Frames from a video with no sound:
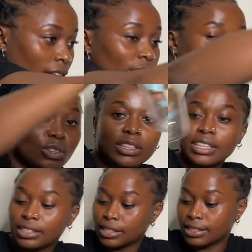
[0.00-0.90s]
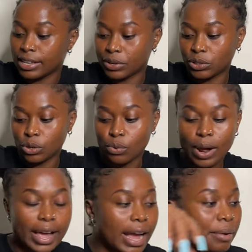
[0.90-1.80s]
So this is the reason
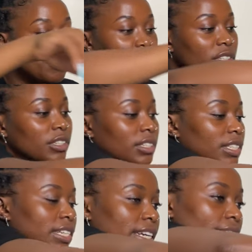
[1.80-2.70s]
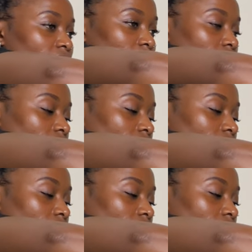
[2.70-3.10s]
why I bought this tray,